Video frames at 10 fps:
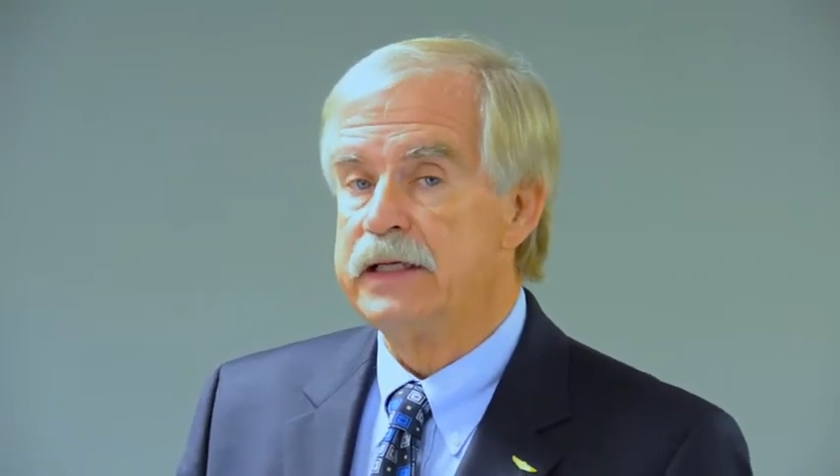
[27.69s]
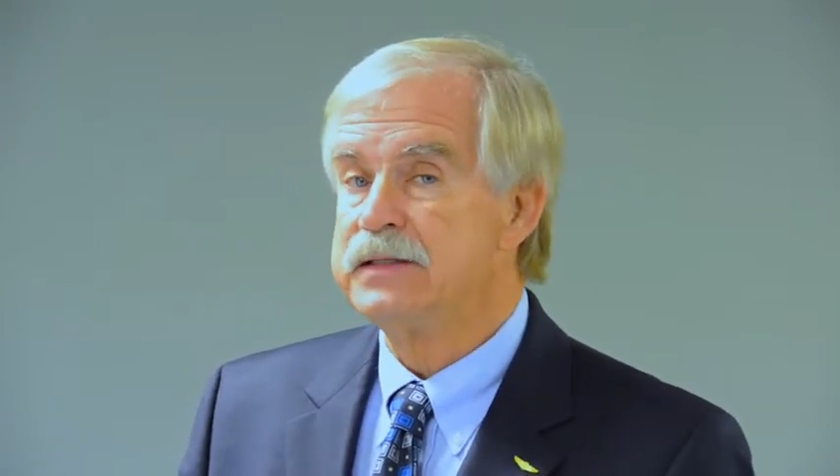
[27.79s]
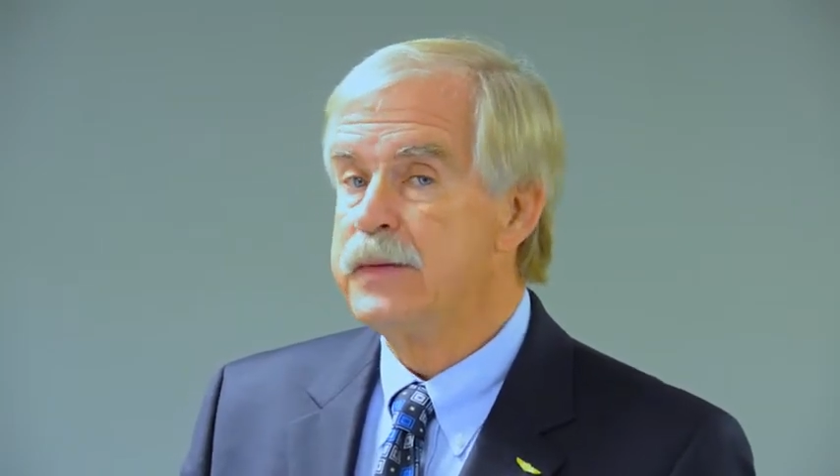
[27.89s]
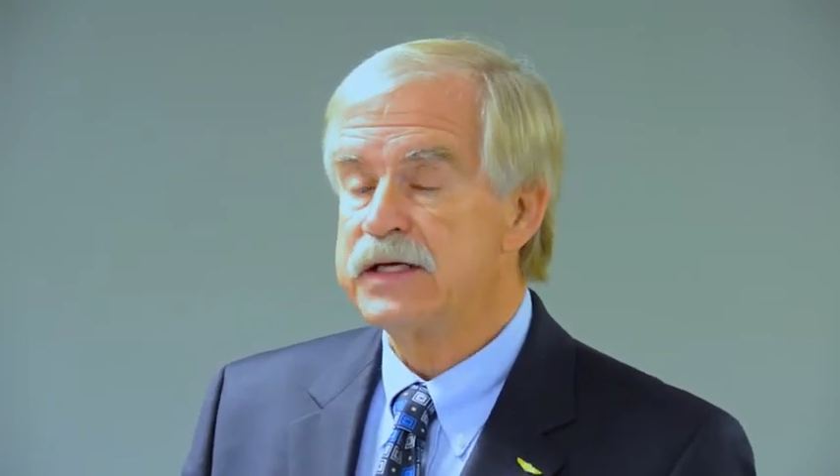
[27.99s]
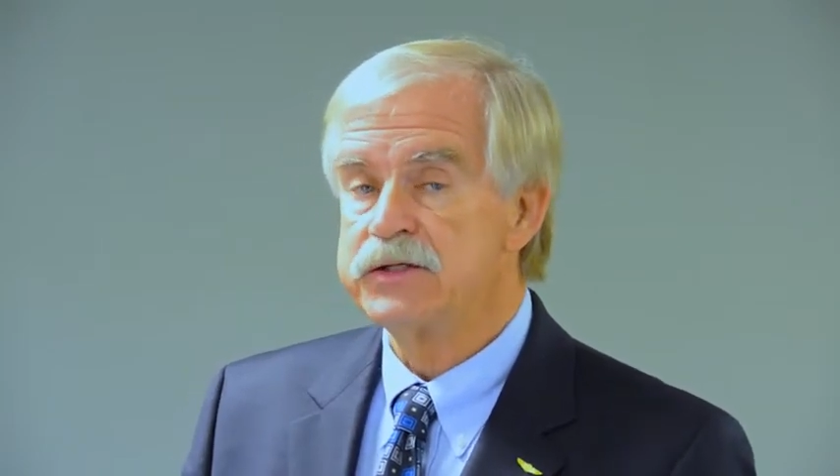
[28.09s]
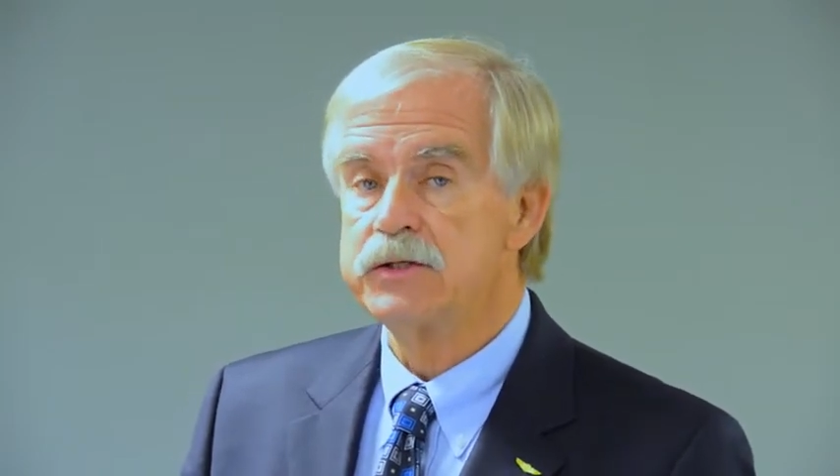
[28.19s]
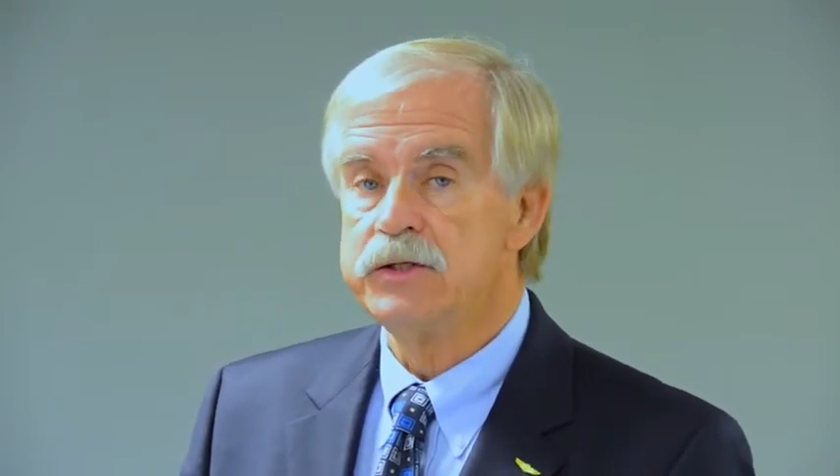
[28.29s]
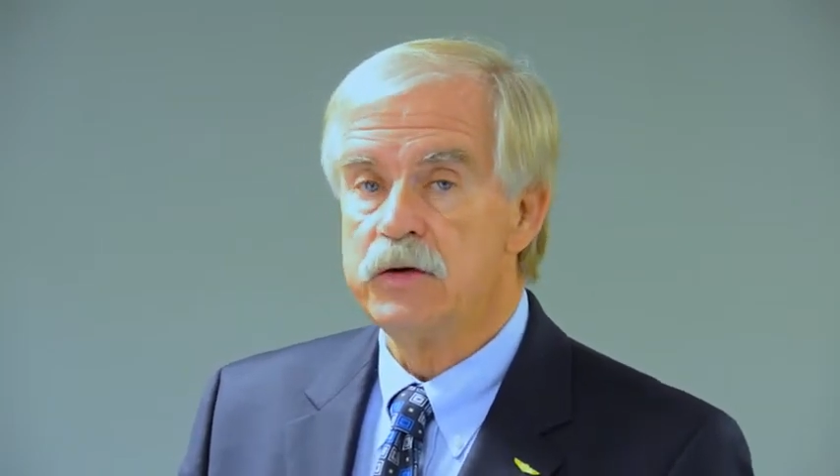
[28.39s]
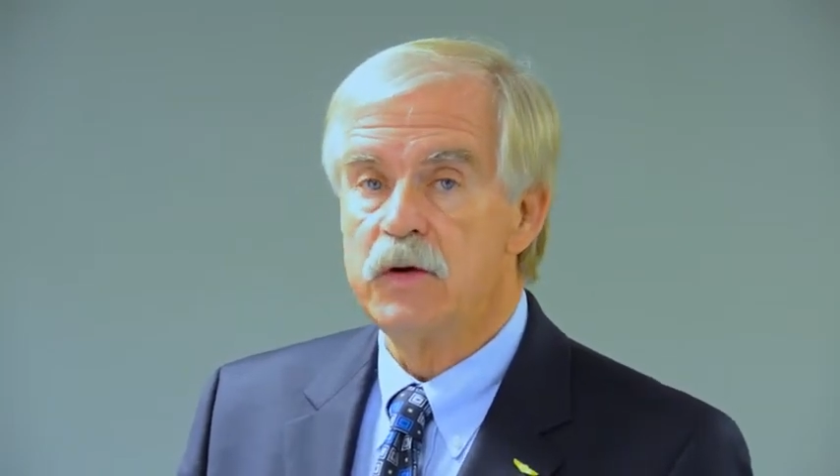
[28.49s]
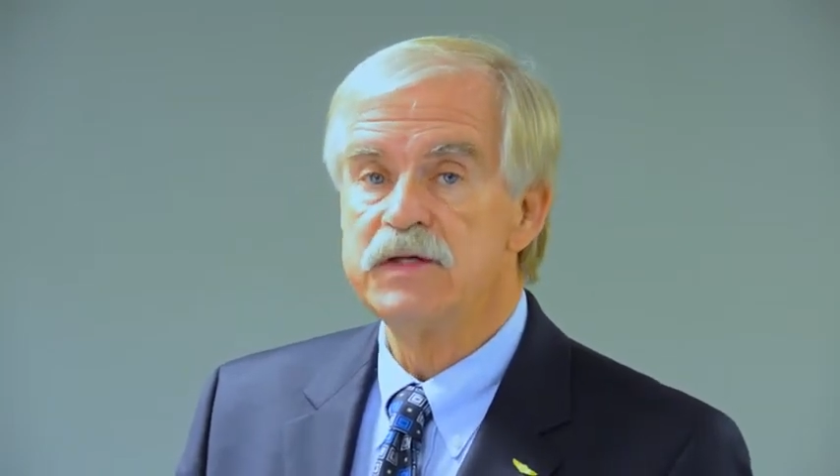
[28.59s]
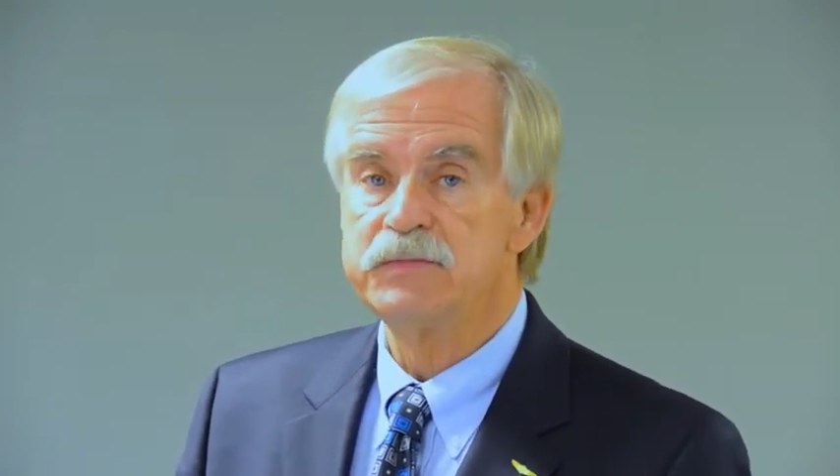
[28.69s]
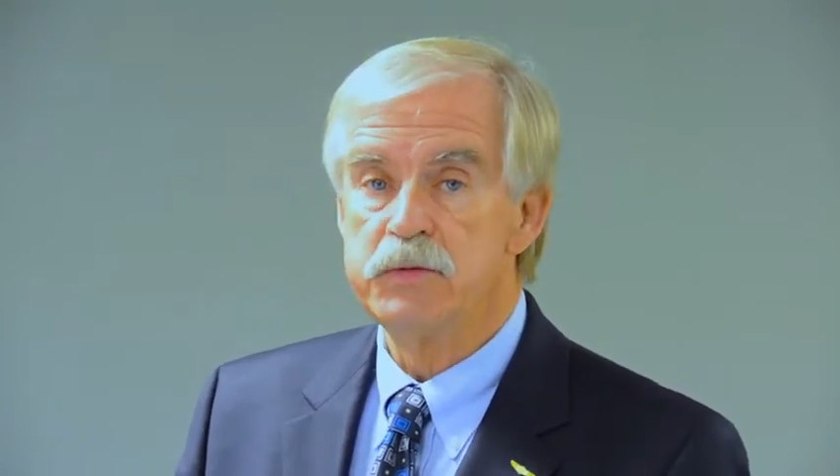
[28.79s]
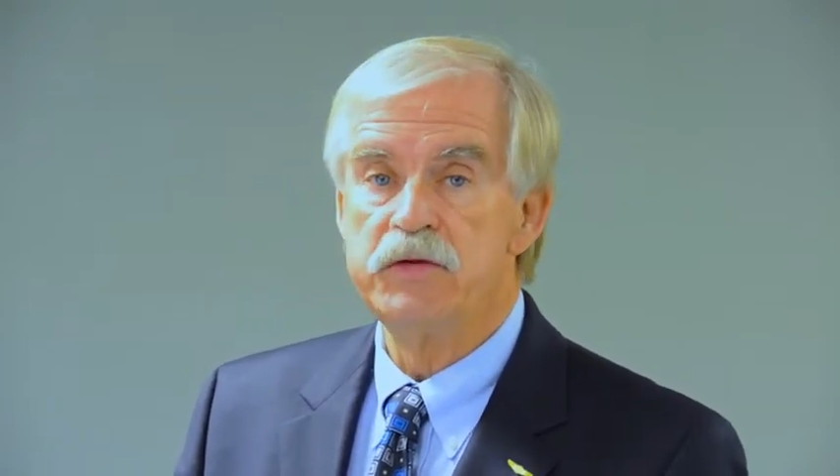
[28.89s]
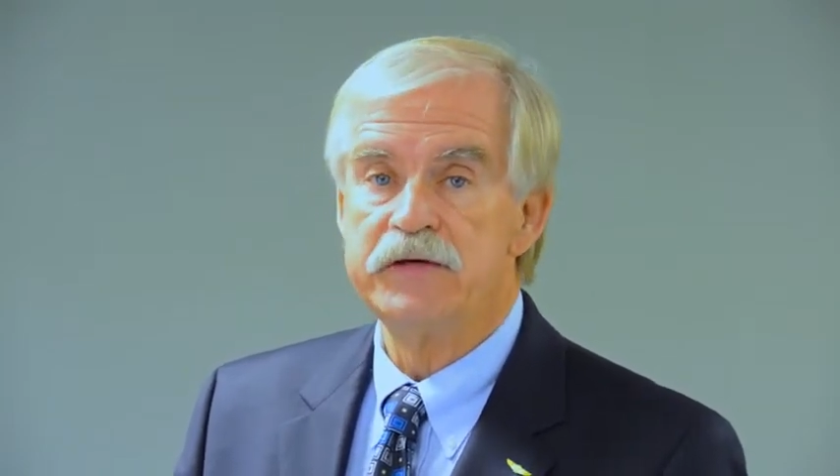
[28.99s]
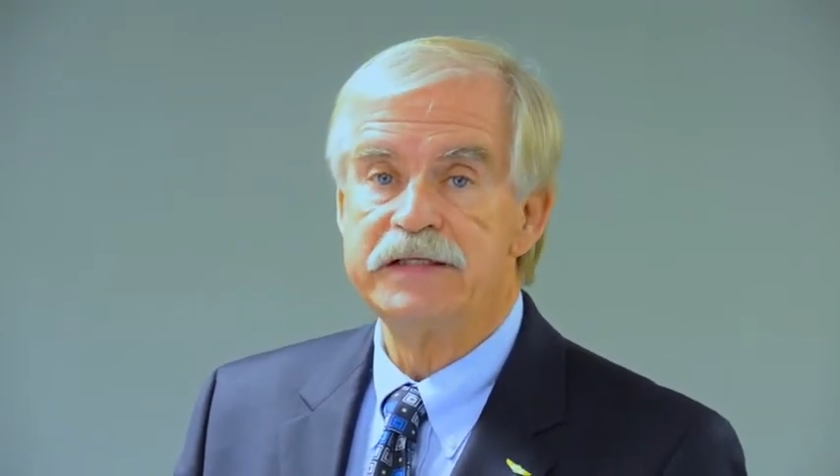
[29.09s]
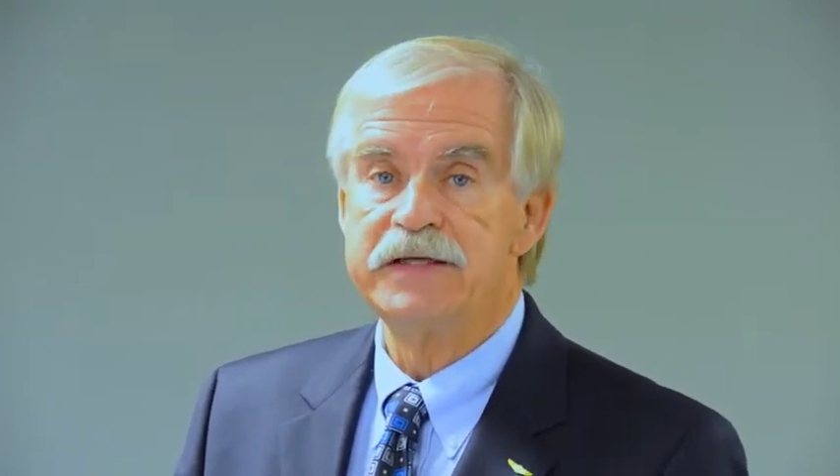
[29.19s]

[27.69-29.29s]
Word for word: to make sure you're always moving